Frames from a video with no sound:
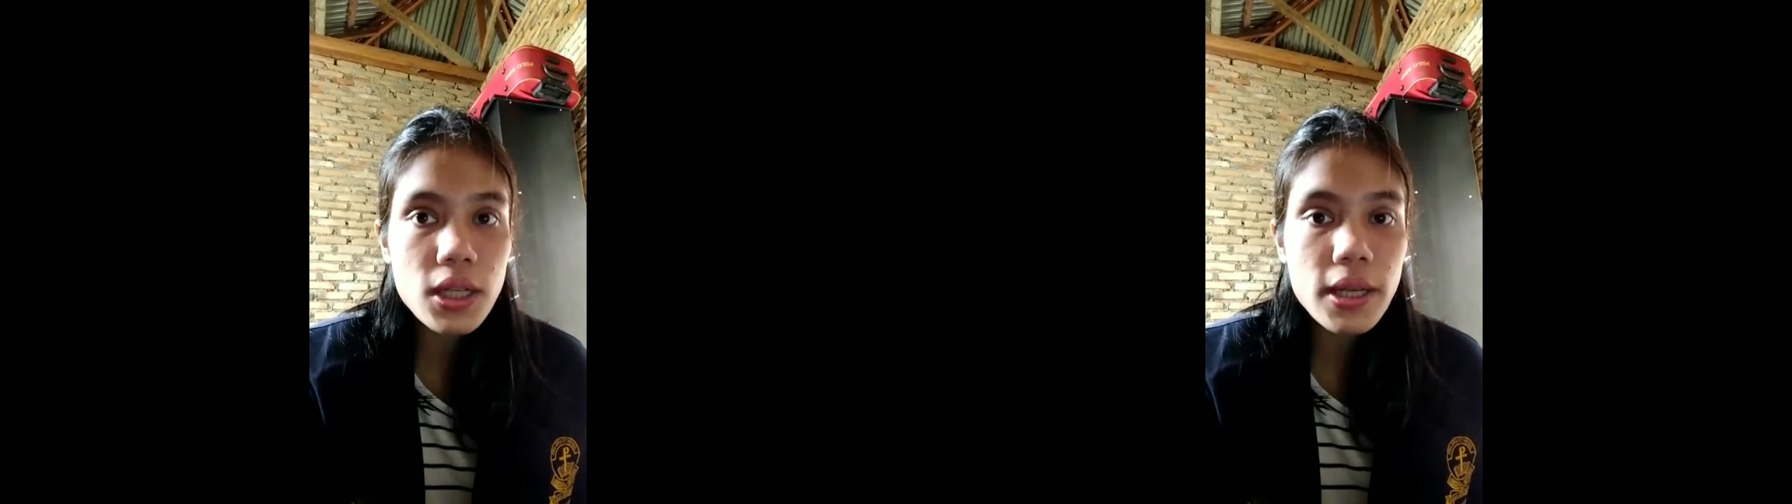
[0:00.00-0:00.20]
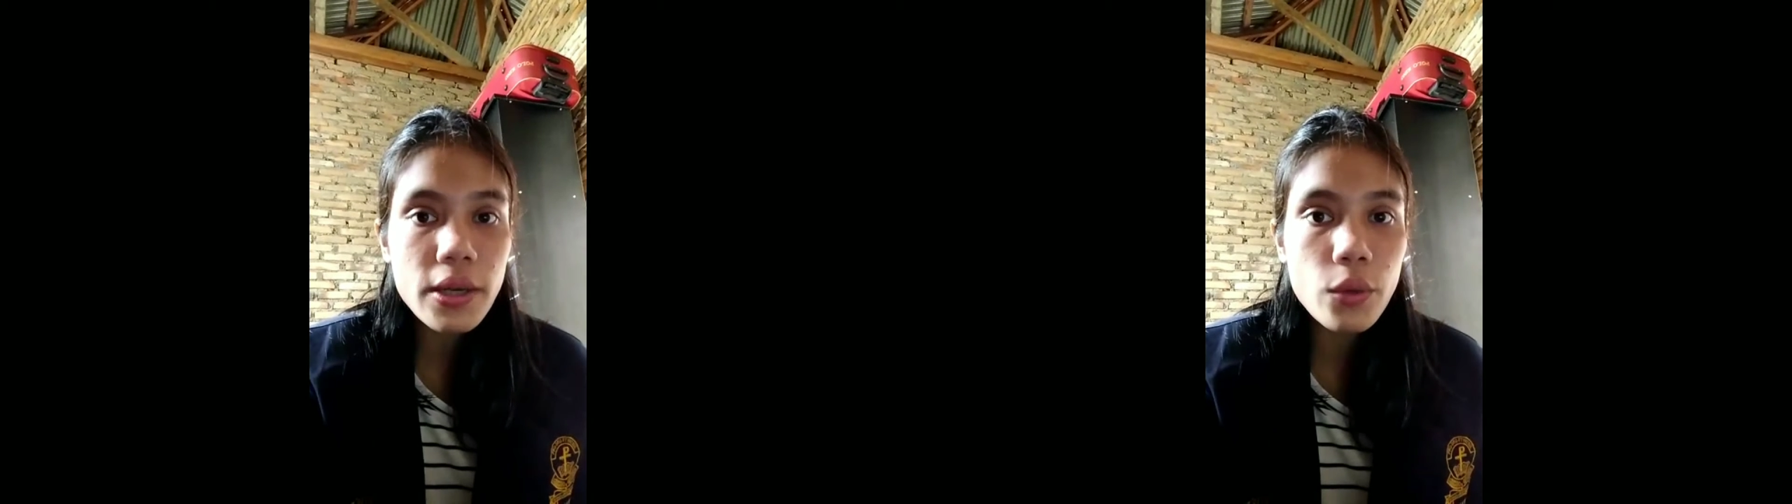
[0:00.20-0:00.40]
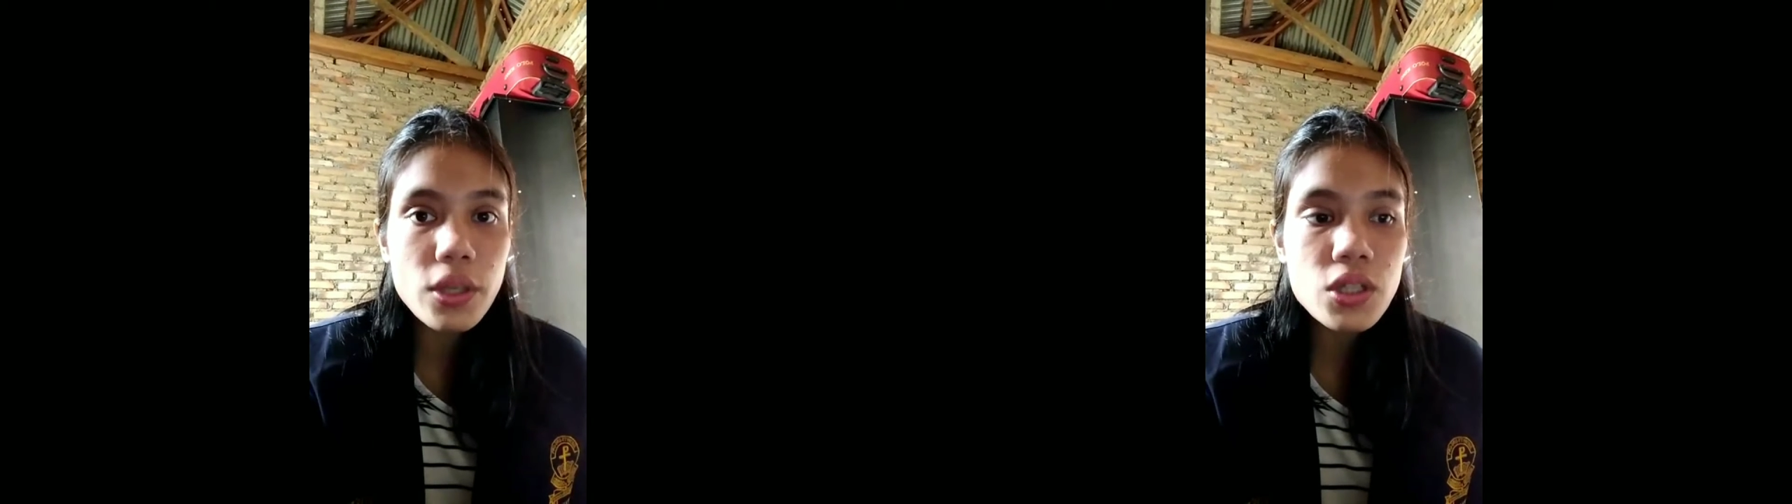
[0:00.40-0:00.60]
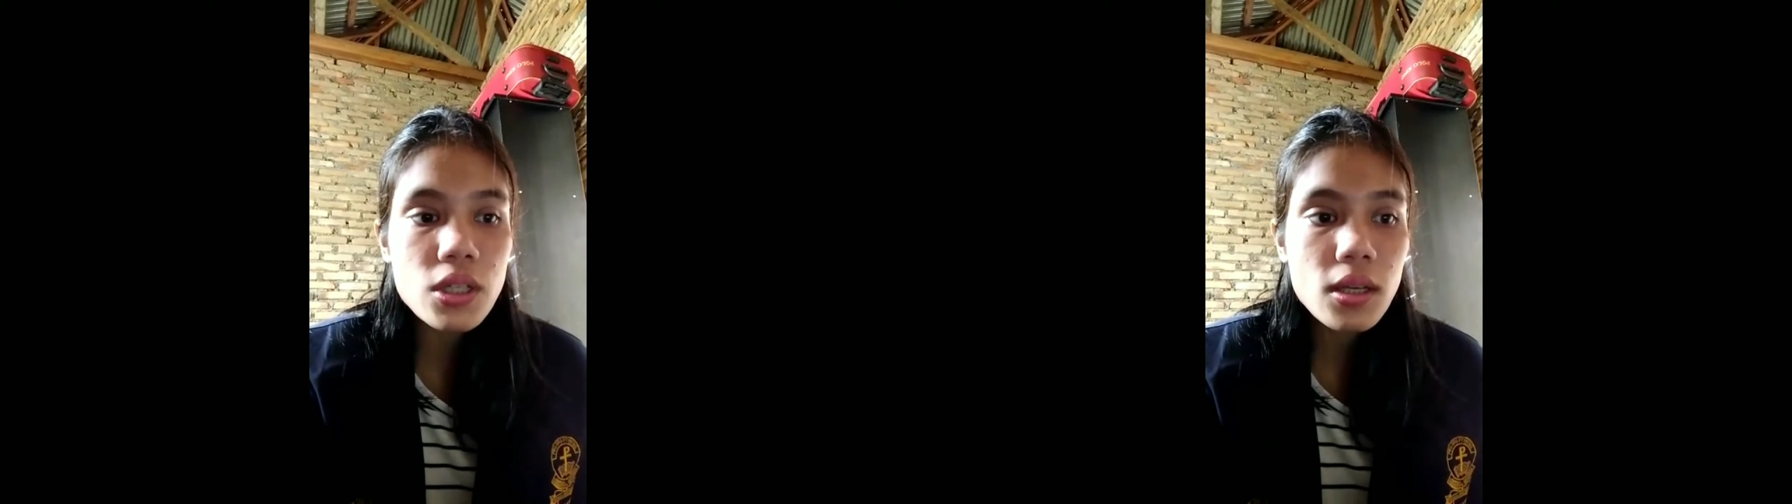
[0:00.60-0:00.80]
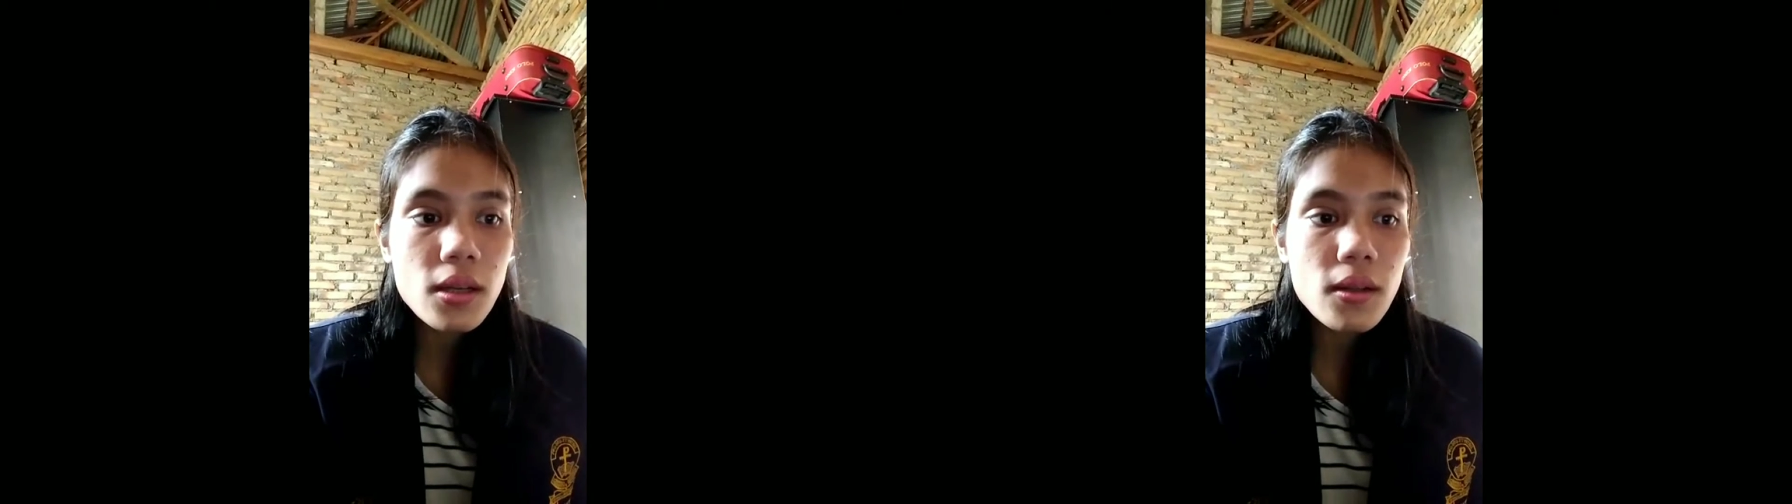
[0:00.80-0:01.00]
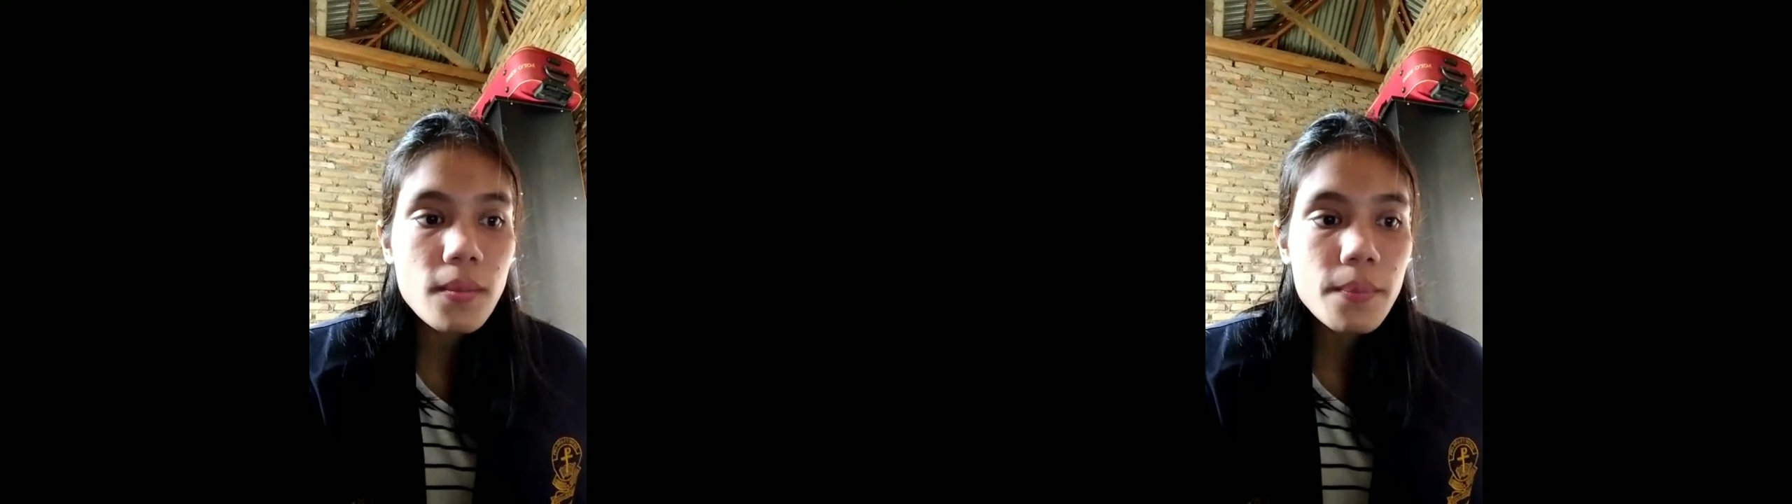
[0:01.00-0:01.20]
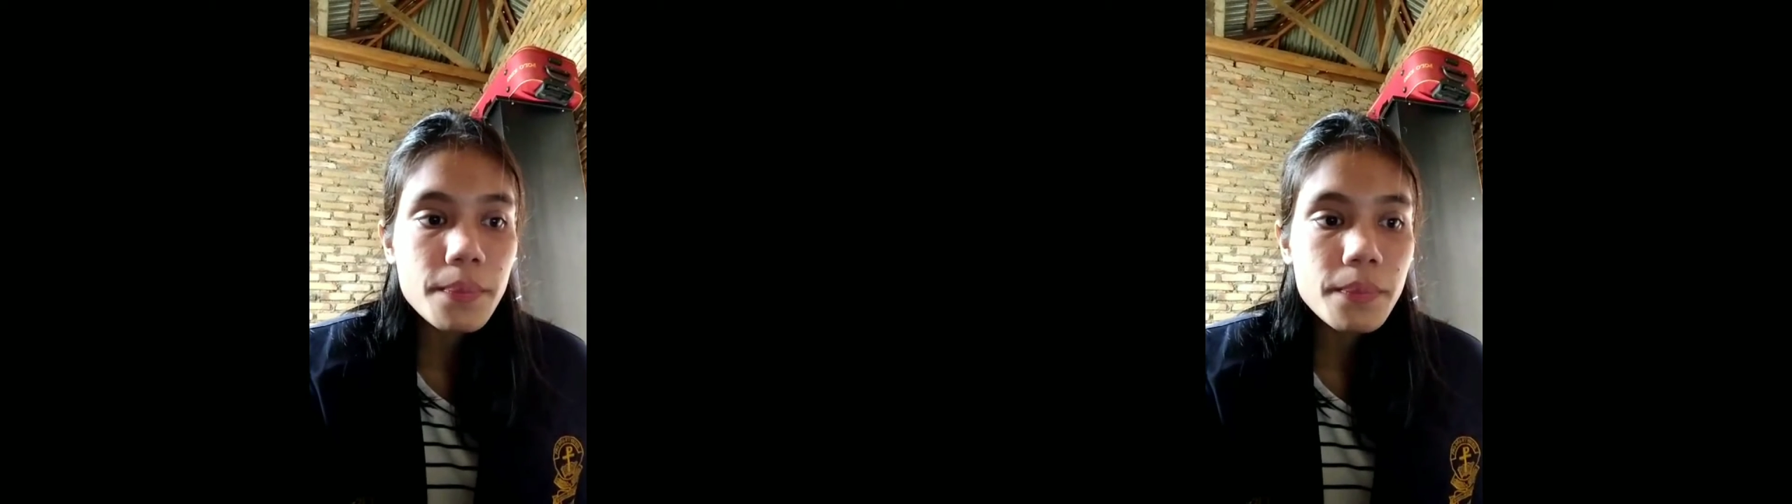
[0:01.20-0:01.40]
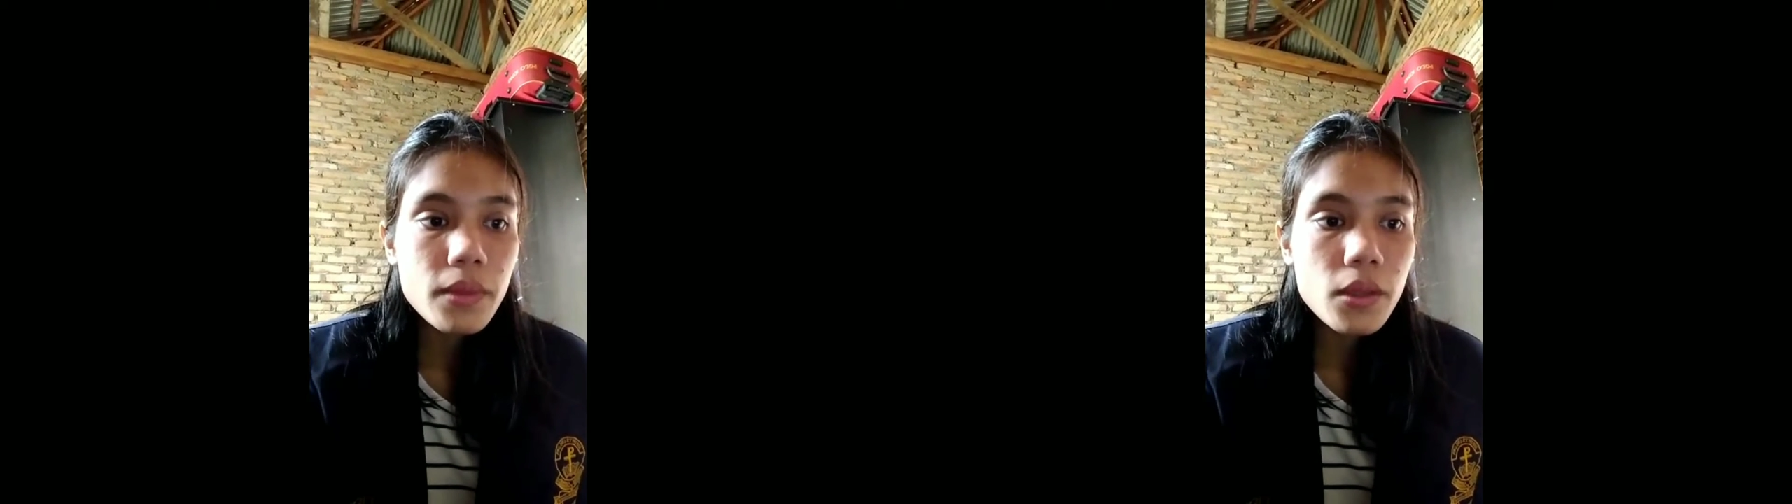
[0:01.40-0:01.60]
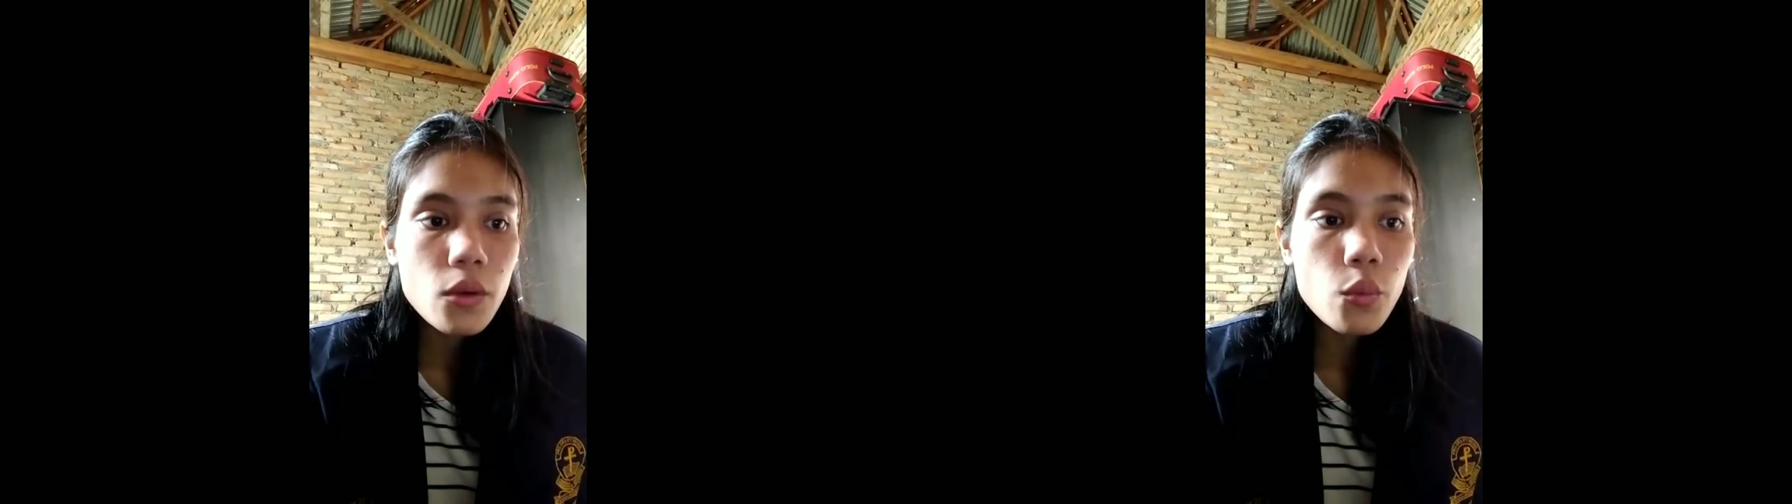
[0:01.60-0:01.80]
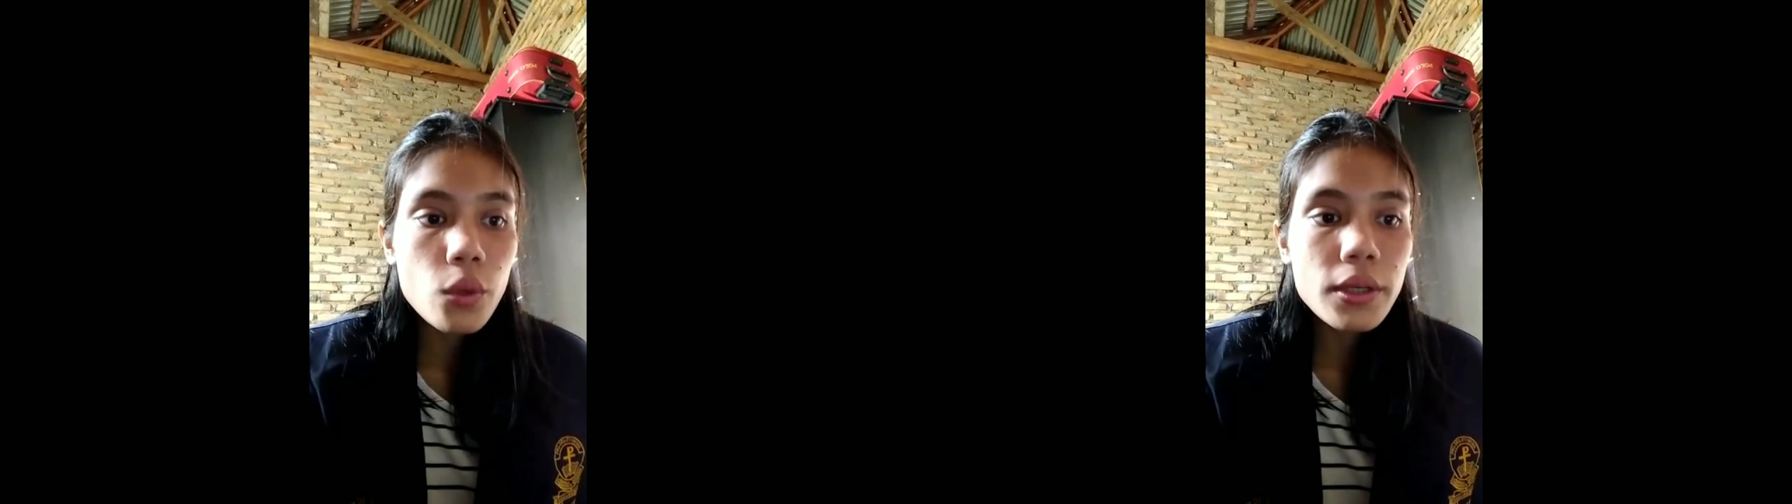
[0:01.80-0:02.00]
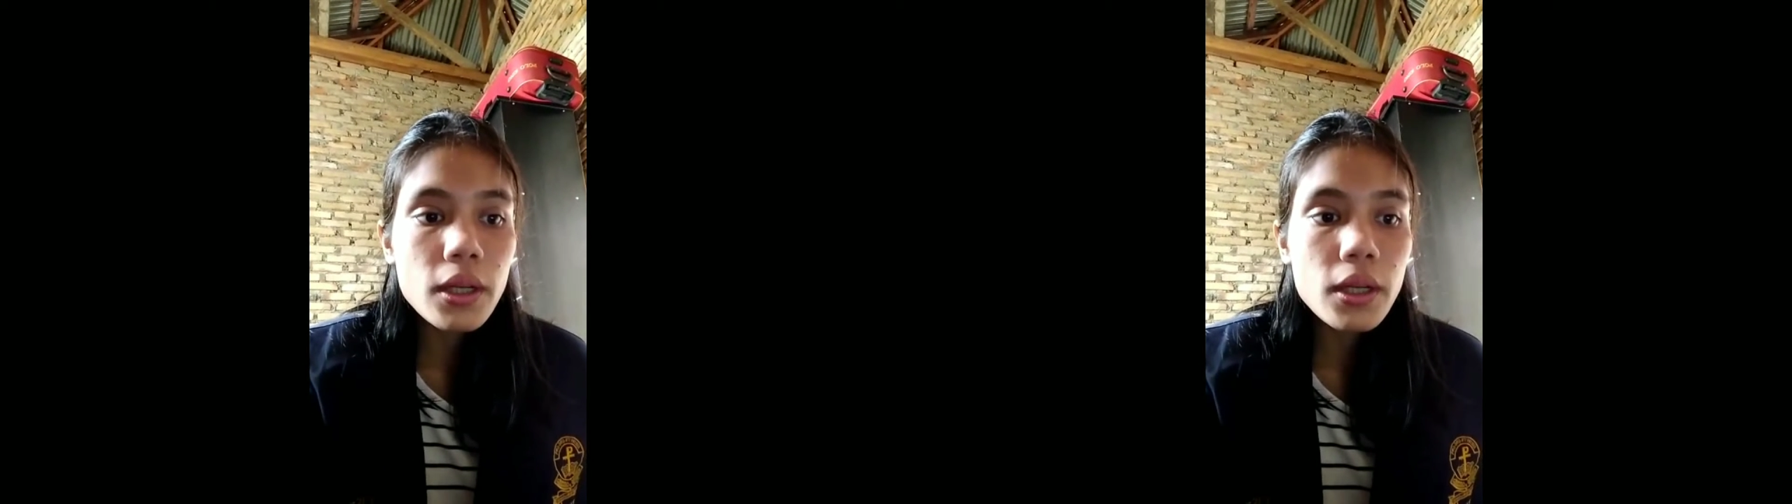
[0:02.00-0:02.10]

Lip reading: language, while the